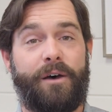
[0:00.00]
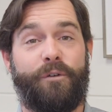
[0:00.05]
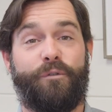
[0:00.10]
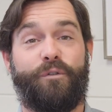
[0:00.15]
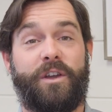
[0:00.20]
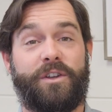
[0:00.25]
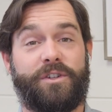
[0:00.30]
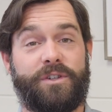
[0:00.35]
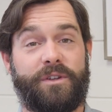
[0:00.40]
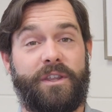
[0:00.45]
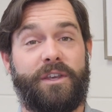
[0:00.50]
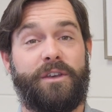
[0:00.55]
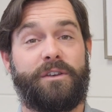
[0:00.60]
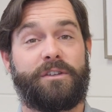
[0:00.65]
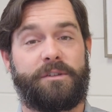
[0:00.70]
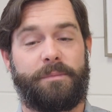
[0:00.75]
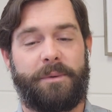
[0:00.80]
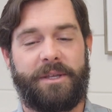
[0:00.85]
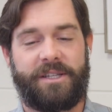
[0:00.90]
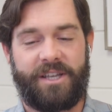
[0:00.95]
feature that
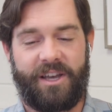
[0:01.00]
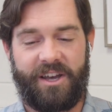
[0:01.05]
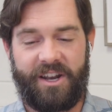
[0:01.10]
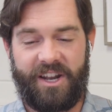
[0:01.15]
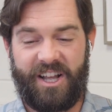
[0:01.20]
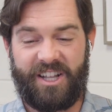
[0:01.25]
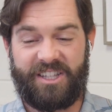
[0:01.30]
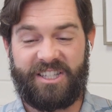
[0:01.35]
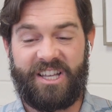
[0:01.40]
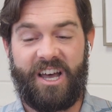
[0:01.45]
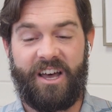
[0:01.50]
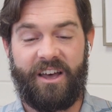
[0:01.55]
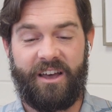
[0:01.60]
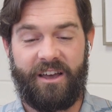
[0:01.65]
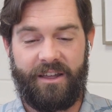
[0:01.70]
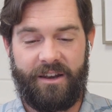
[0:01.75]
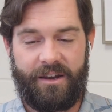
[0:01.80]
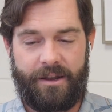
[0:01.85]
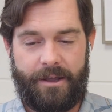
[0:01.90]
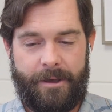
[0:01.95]
used to be done a
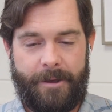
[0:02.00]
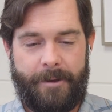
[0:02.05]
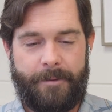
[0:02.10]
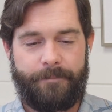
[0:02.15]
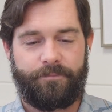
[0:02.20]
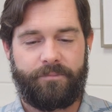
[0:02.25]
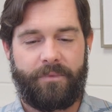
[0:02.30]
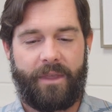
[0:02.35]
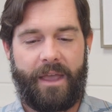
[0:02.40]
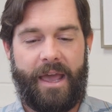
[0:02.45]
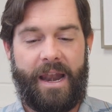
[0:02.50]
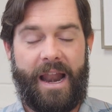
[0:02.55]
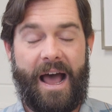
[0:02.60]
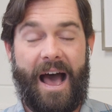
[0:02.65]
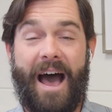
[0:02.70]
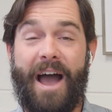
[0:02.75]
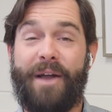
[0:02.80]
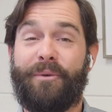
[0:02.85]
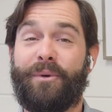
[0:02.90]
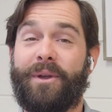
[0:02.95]
ton, and
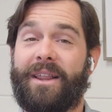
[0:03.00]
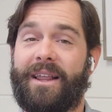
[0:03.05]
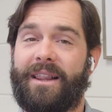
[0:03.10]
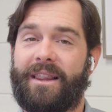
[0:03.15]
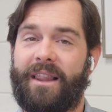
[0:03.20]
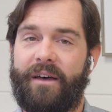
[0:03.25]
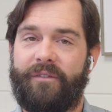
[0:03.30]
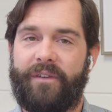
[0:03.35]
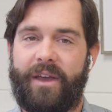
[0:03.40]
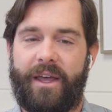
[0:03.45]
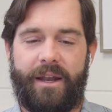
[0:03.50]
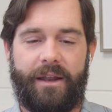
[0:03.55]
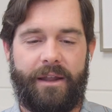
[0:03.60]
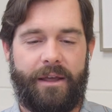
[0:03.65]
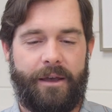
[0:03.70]
I really love it.